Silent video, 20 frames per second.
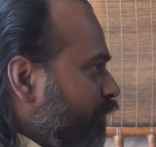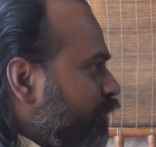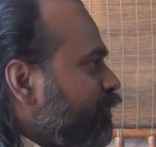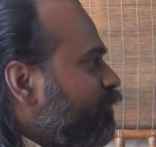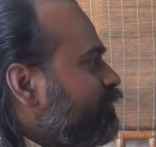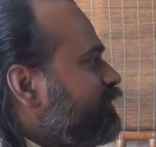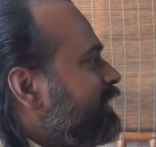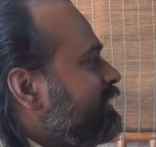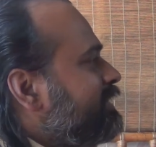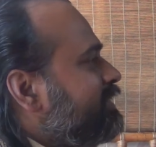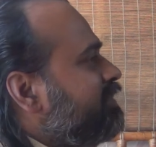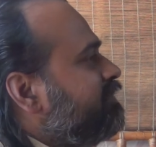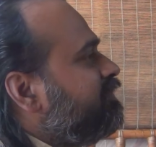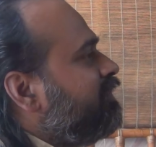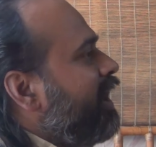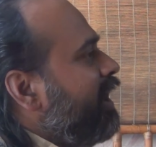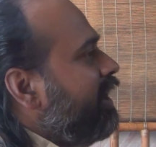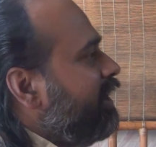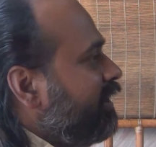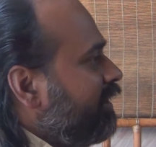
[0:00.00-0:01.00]
How do you
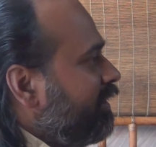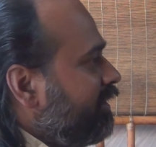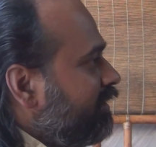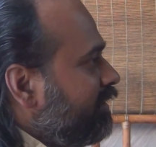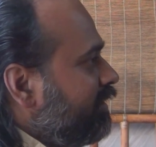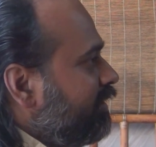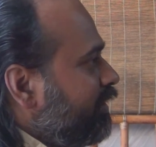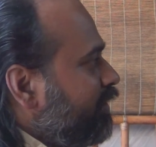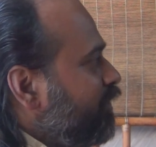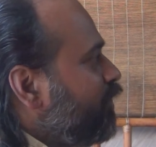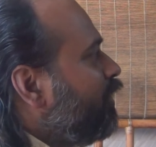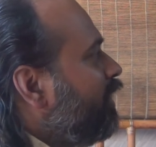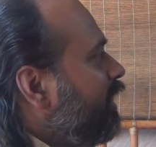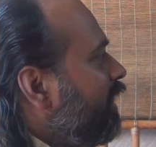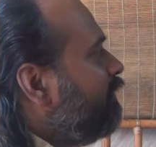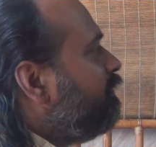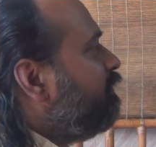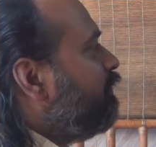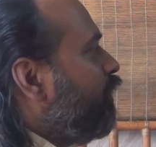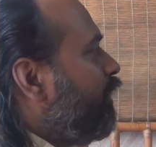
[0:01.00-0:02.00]
justify
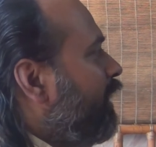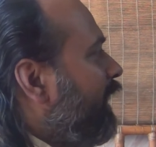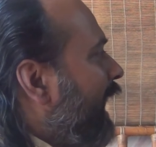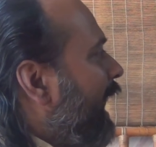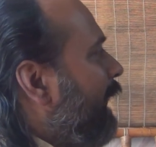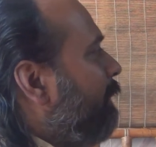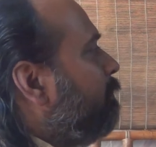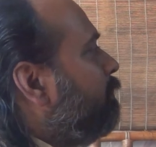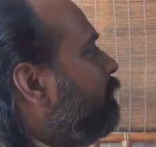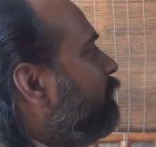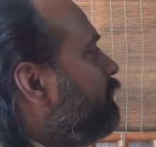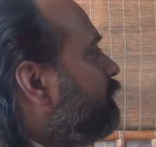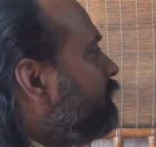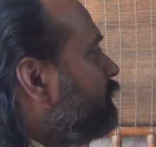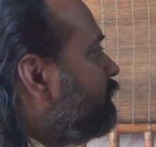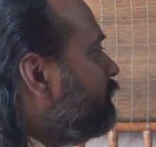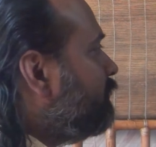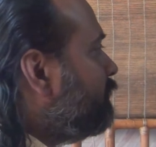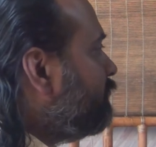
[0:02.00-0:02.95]
your love for a lamb?